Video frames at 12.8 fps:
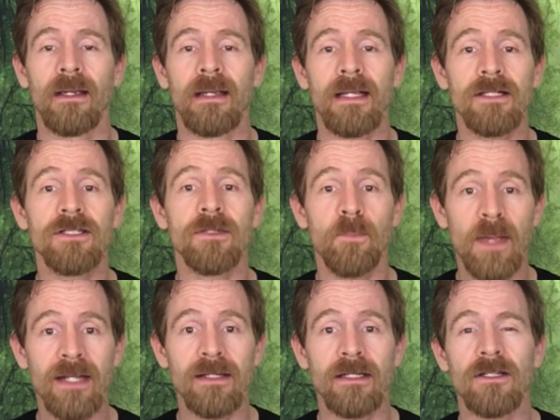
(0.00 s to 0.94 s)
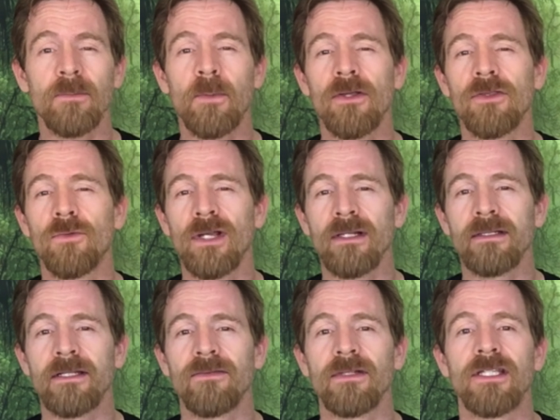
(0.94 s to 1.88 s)
is dependent upon the
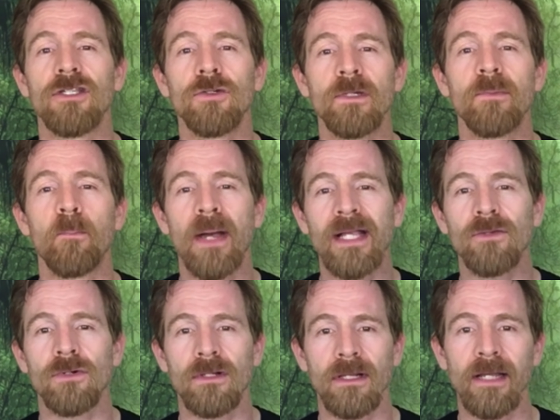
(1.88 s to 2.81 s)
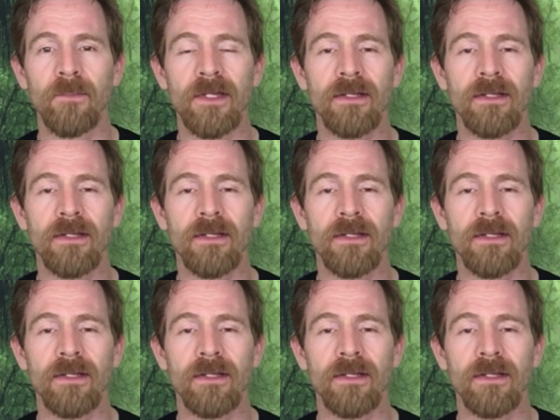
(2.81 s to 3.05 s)
relatively humid microclimate